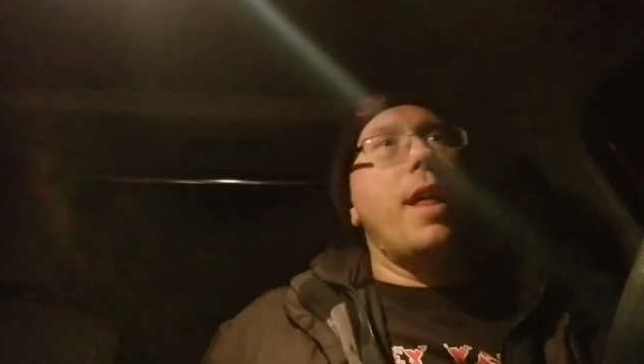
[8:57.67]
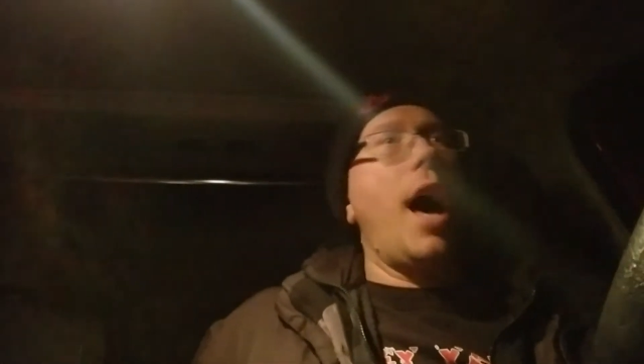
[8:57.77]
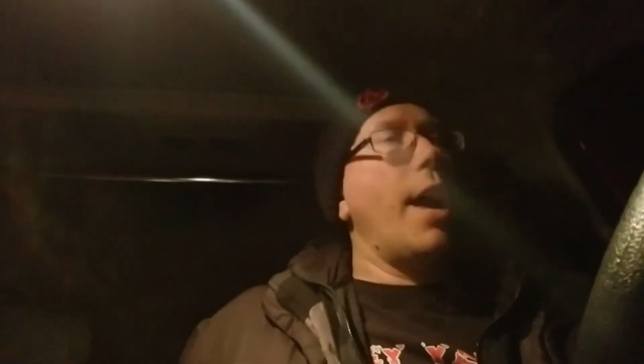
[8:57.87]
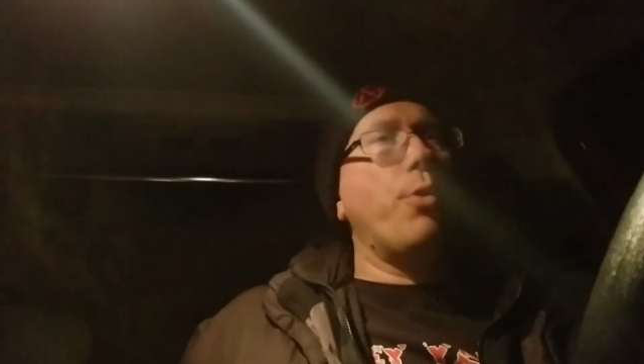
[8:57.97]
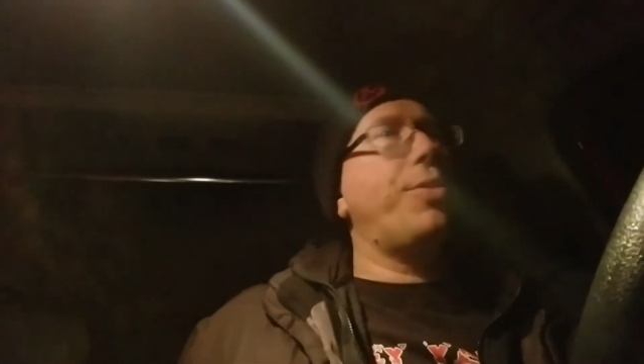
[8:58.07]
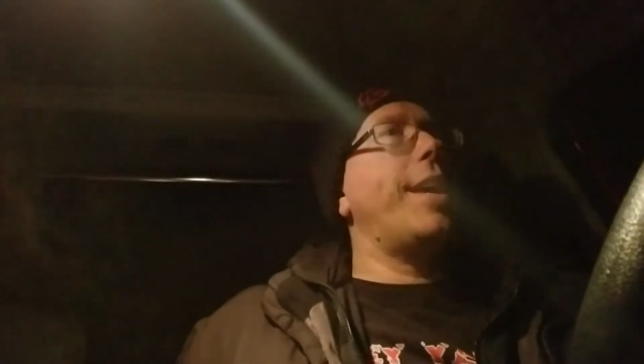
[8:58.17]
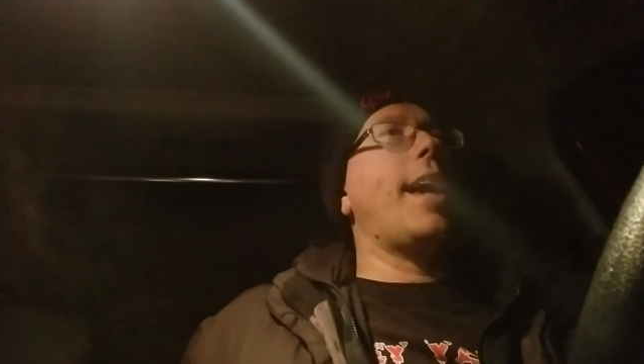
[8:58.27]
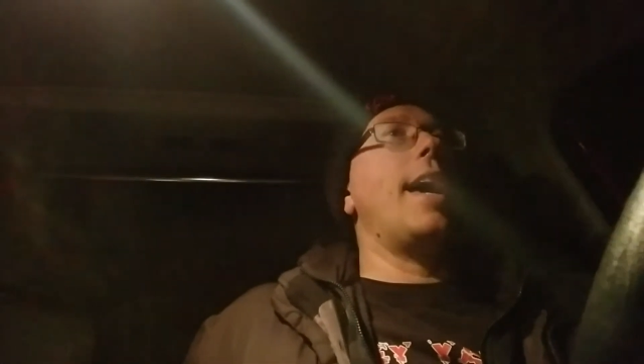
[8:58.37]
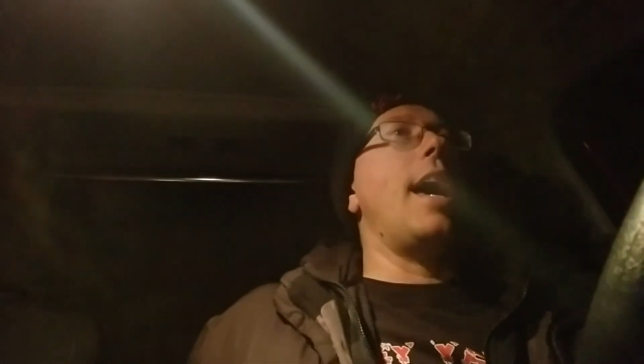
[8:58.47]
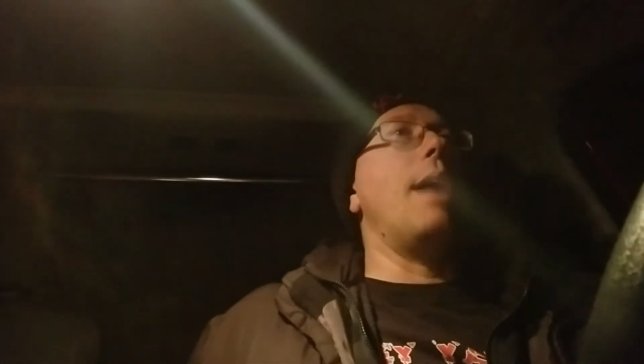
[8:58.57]
I don't think
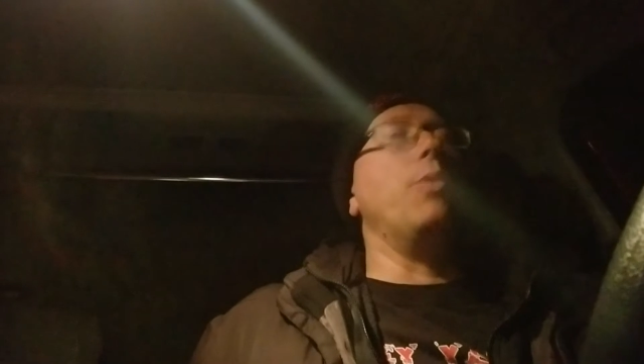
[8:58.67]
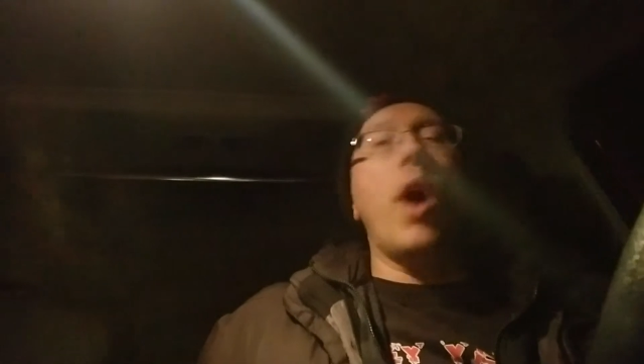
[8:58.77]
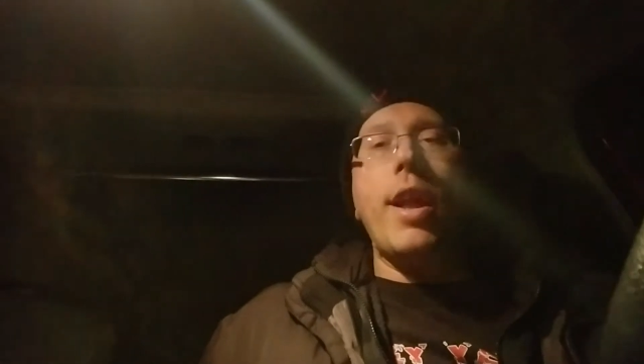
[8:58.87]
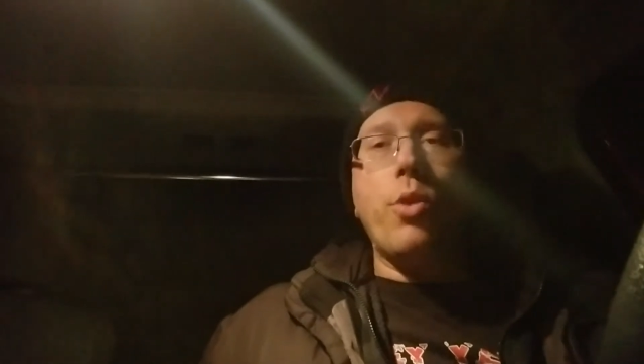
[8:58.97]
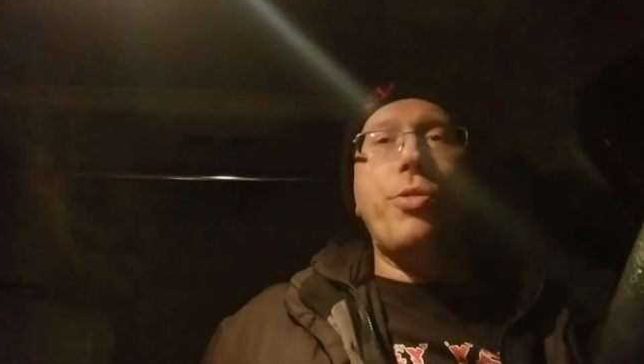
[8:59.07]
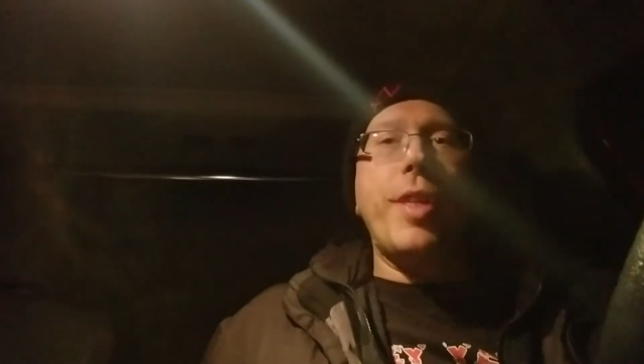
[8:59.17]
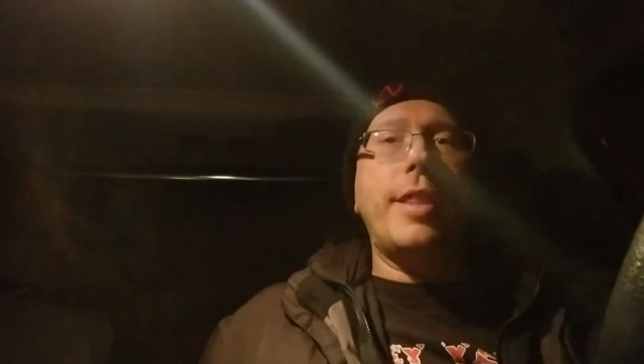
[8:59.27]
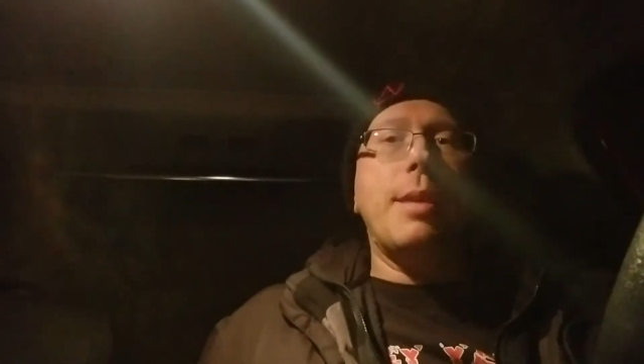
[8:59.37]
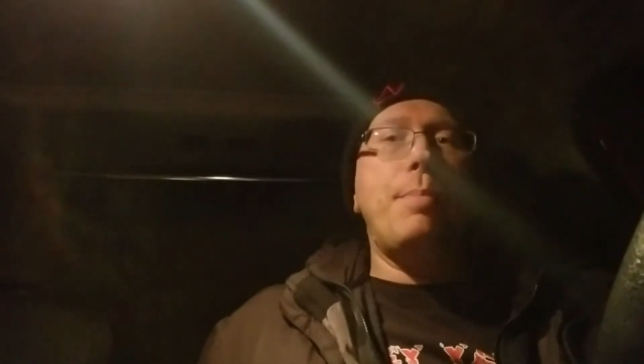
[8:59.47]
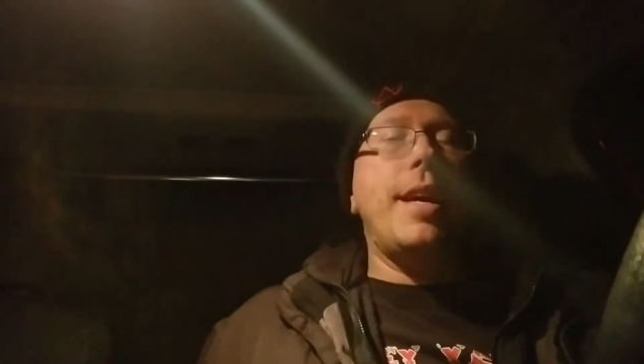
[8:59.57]
I am, though. I don't
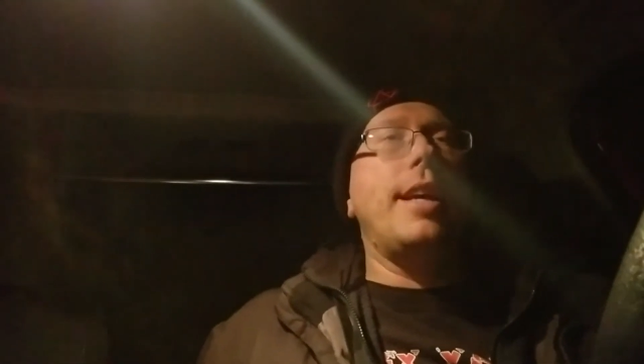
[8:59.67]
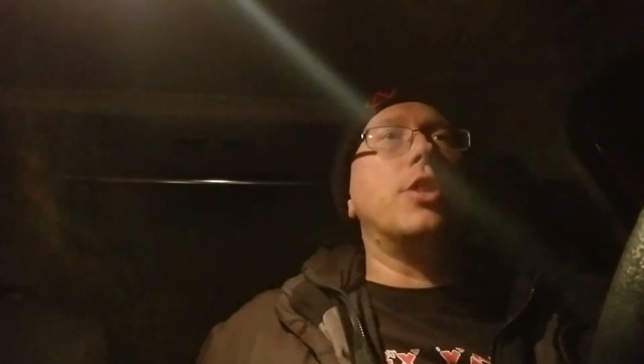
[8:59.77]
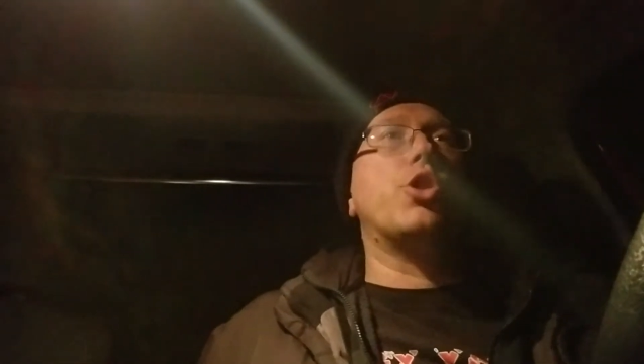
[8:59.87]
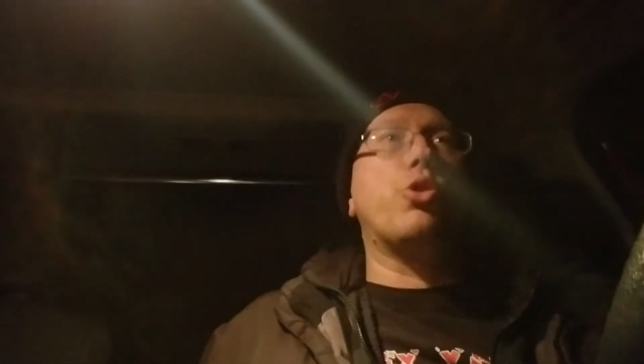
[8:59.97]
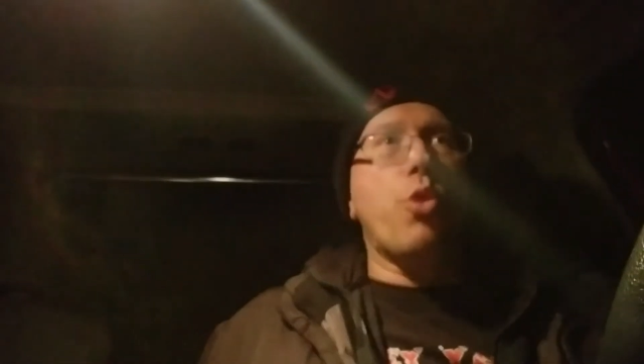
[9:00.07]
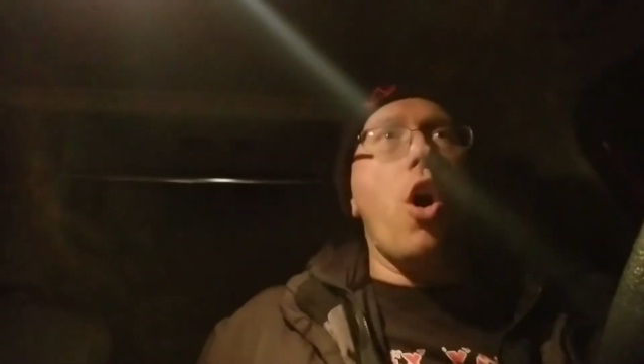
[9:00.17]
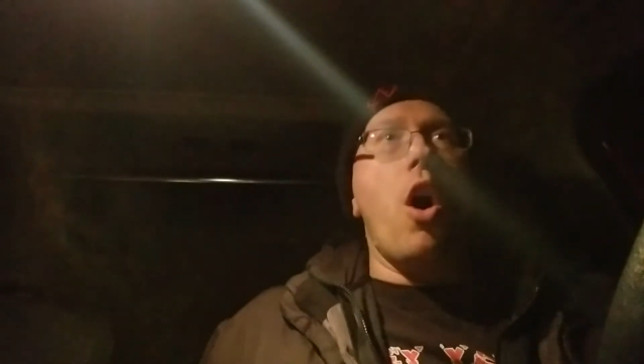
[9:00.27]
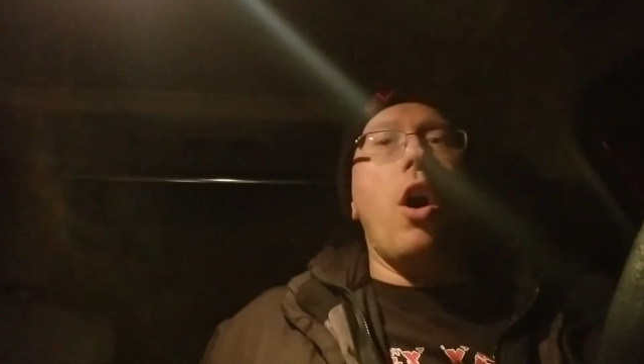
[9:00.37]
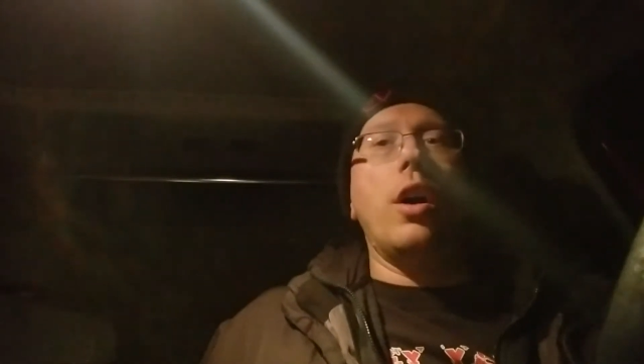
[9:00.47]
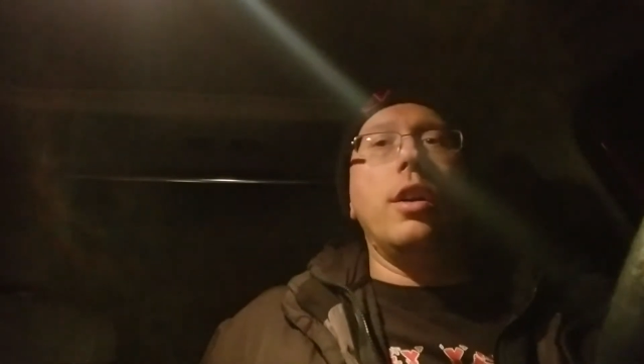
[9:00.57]
think that being
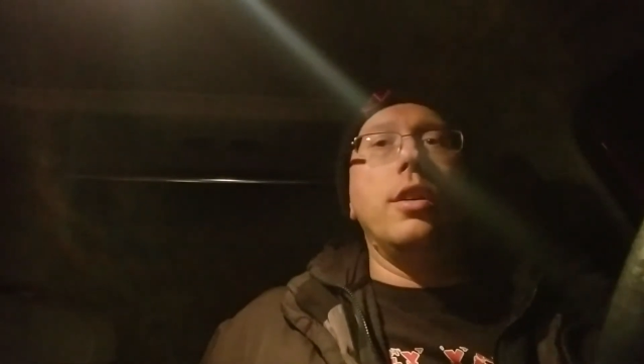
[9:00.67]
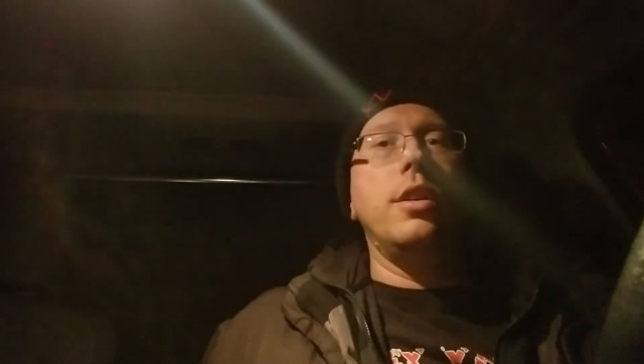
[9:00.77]
strong